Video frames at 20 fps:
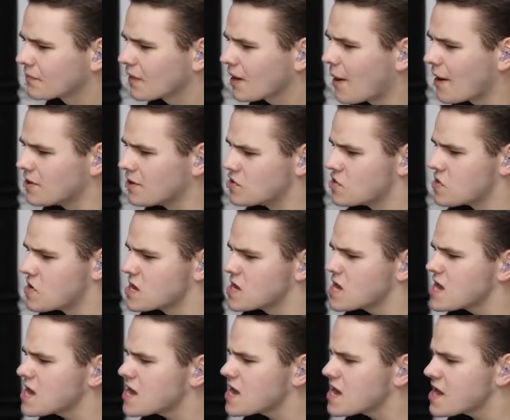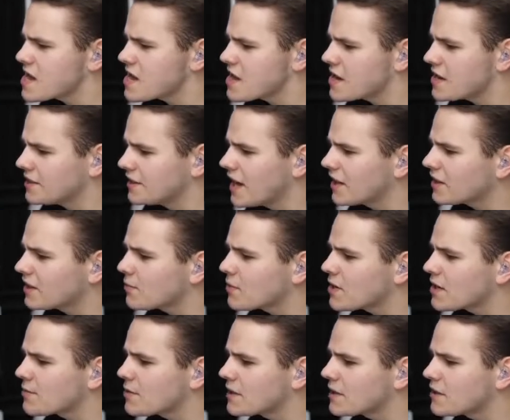Come on, yes!
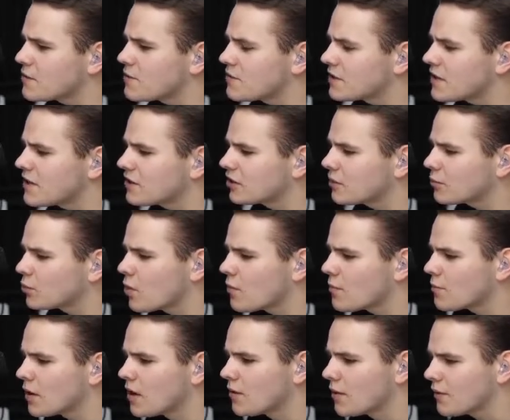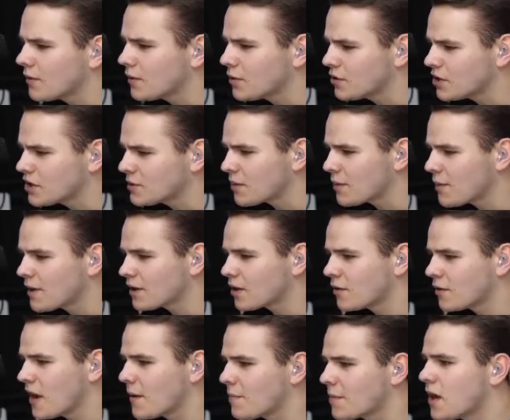Actually, we, we do see some revolutions per minute
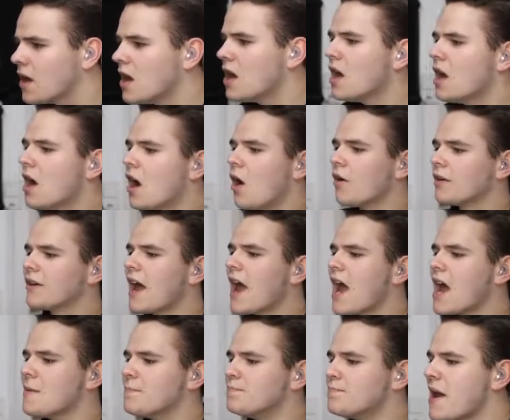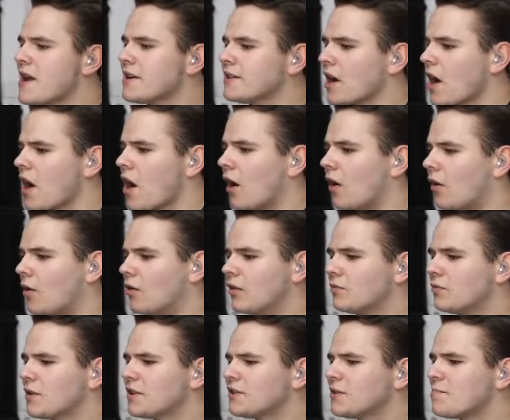going up. Okay, bingo!
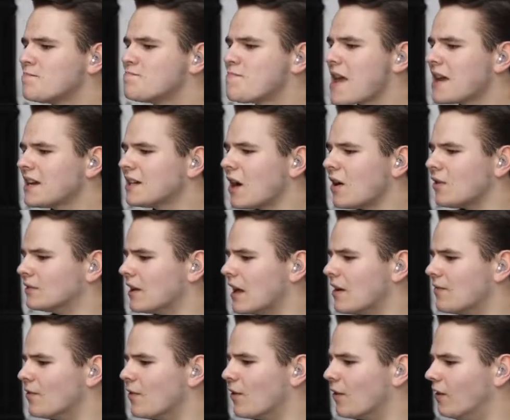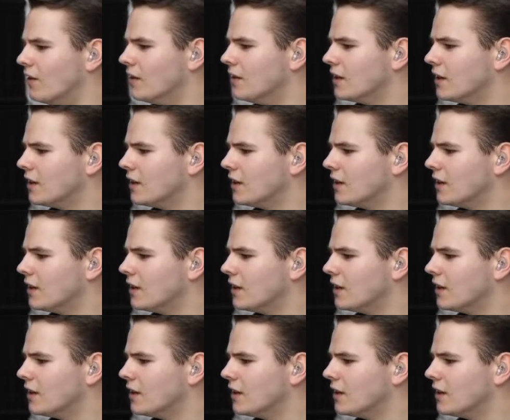What is a bingo level?